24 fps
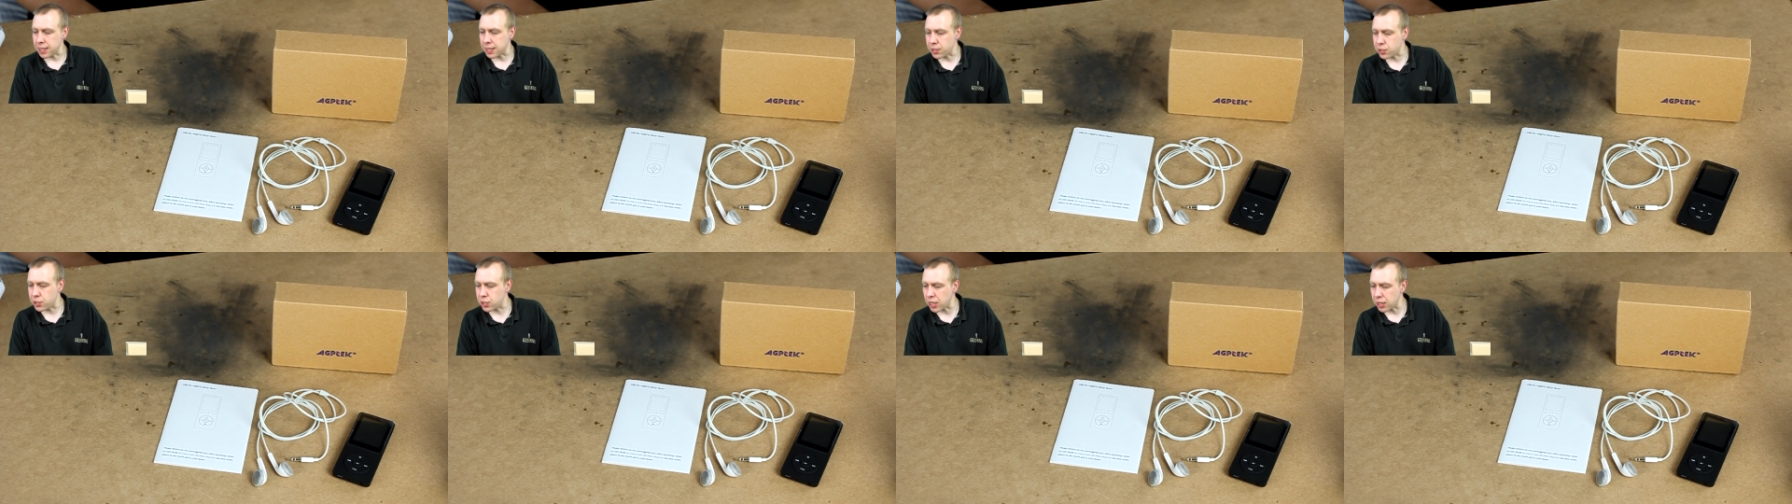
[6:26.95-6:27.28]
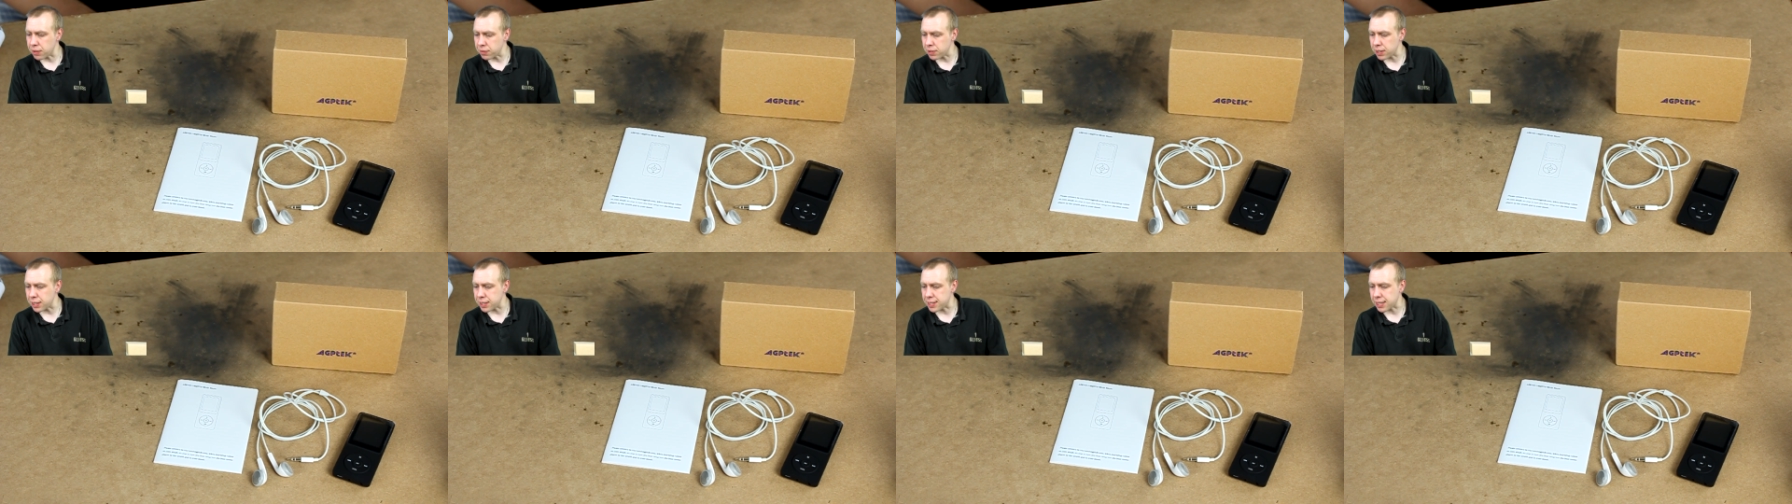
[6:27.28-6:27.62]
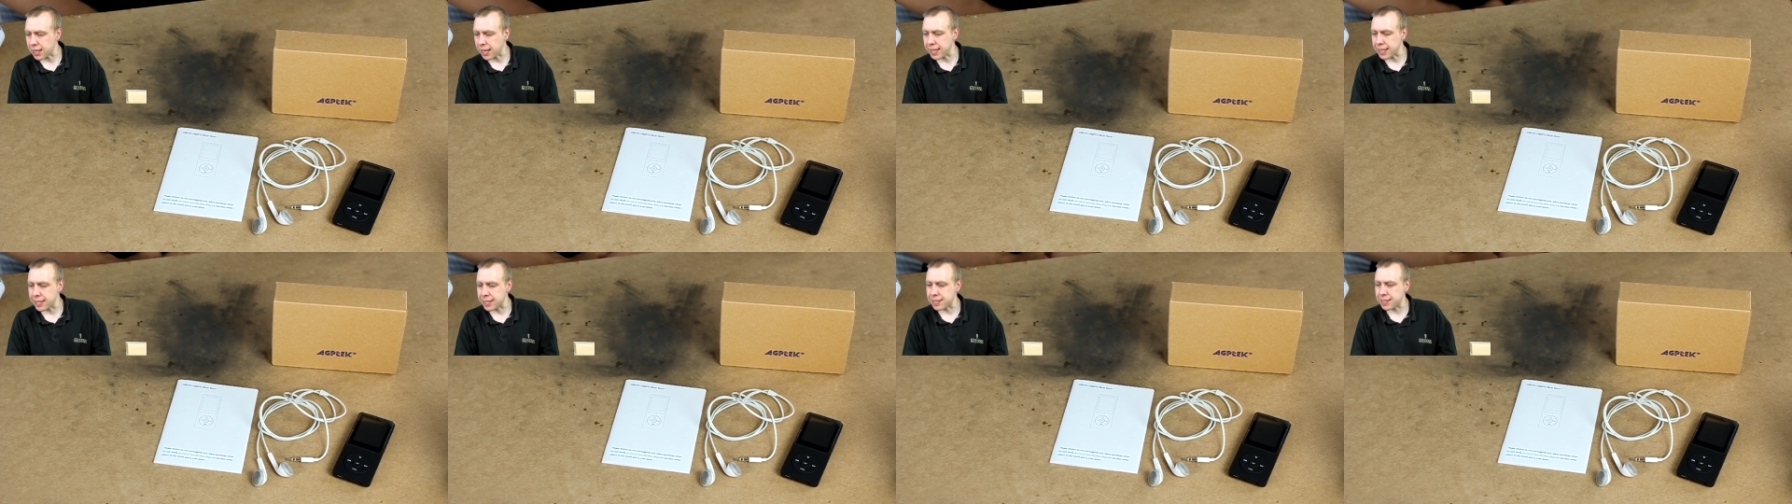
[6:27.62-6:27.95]
it generally
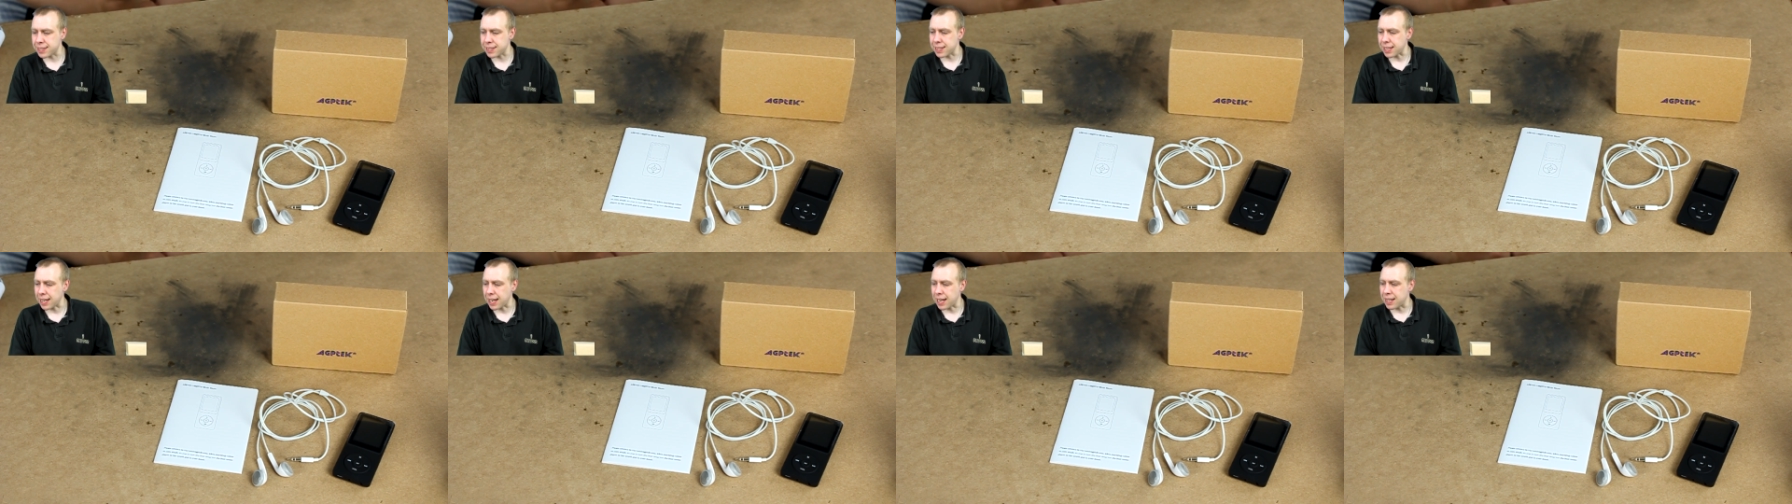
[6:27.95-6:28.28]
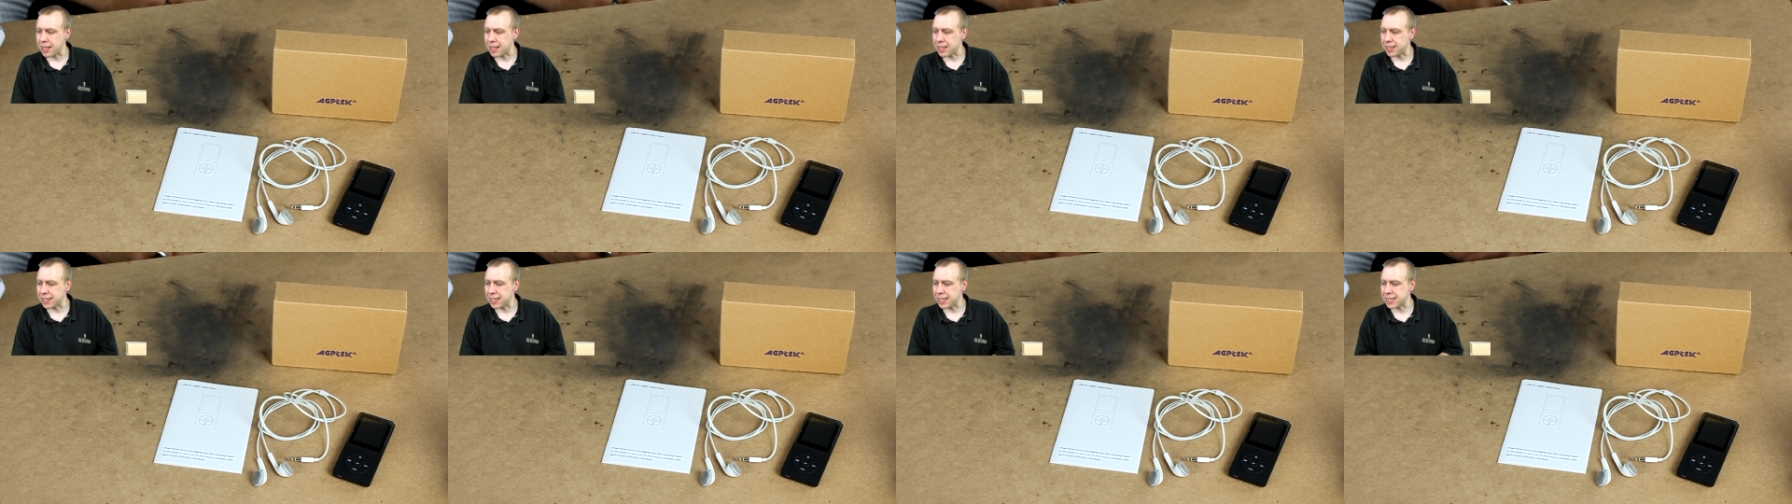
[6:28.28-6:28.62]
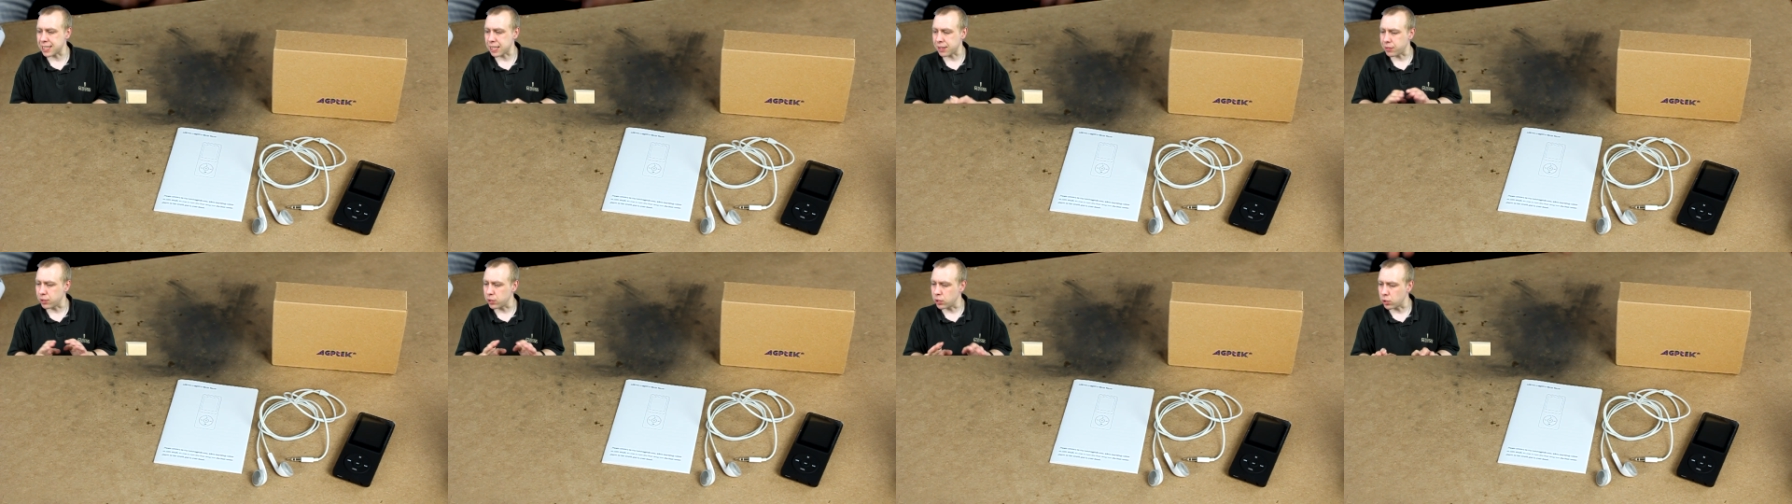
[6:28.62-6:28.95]
takes let's
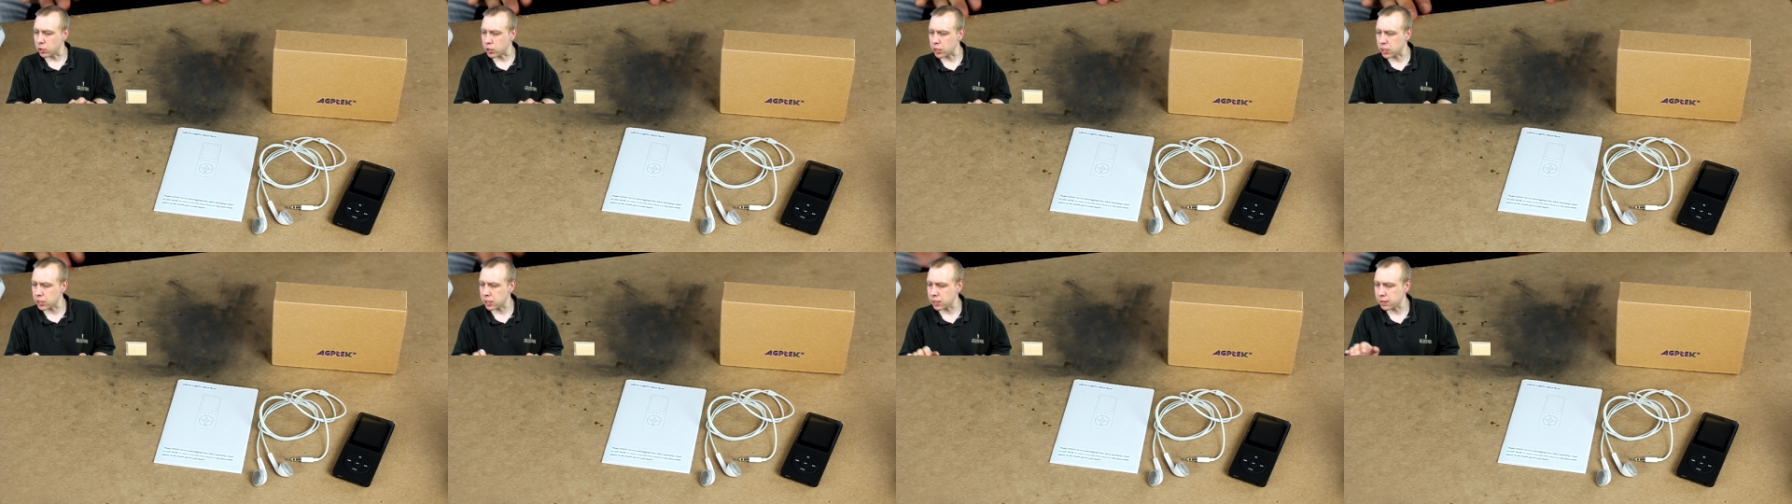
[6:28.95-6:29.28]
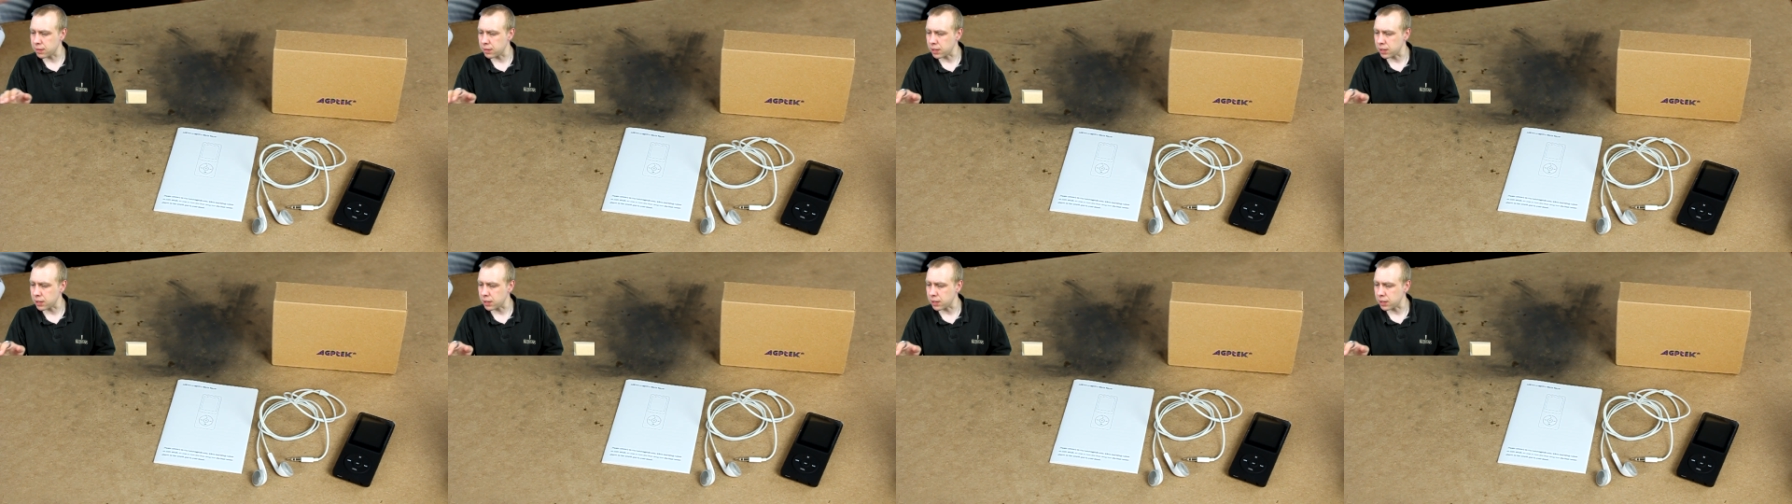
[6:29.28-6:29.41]
have a look,